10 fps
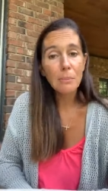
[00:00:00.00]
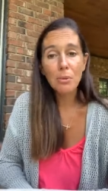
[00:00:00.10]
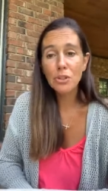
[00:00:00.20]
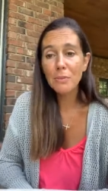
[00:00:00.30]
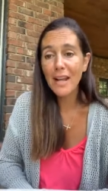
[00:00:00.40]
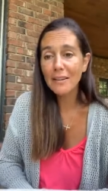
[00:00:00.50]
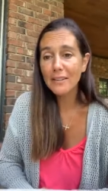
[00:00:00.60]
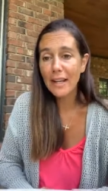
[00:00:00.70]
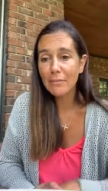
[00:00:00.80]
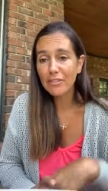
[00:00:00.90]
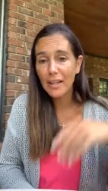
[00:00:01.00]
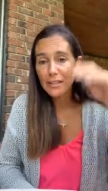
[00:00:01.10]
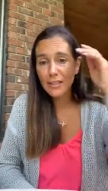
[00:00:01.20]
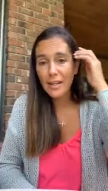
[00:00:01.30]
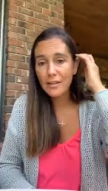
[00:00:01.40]
Push me down a damn flight
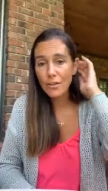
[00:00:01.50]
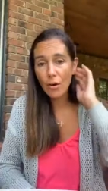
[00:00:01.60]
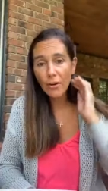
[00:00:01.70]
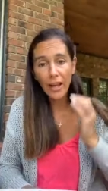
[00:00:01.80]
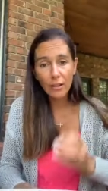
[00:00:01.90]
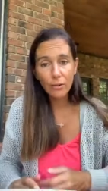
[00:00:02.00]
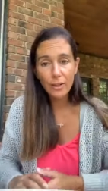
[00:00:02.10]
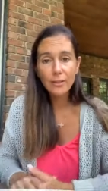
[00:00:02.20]
of stairs. Okay, Lord.